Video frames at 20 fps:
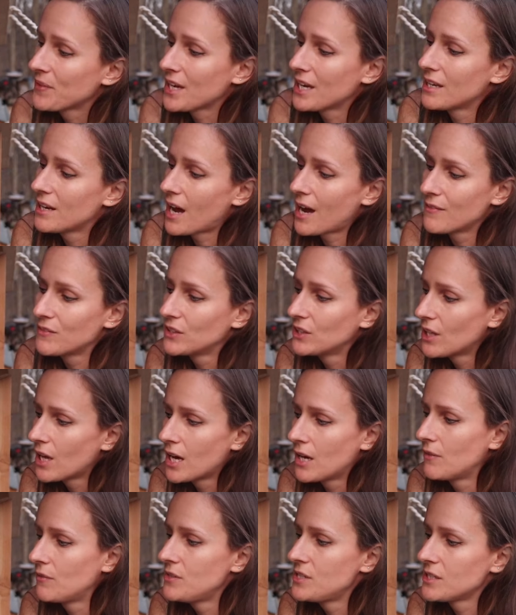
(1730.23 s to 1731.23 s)
and I've
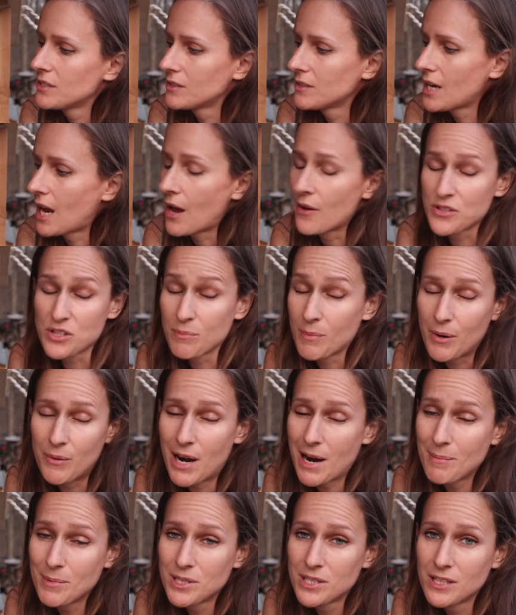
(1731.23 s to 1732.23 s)
loved housing my
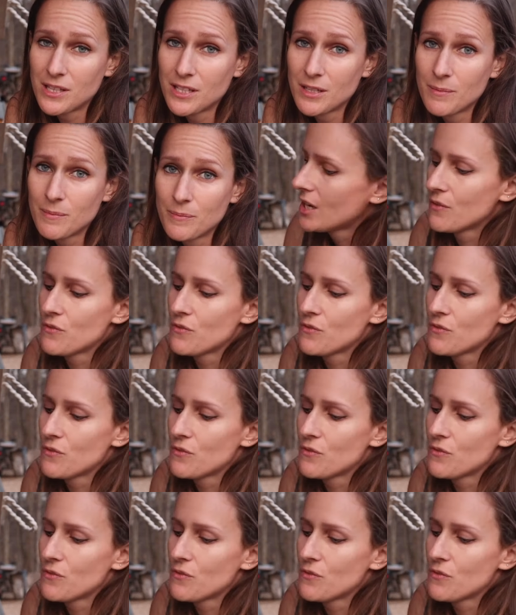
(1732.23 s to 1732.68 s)
rabbits in them.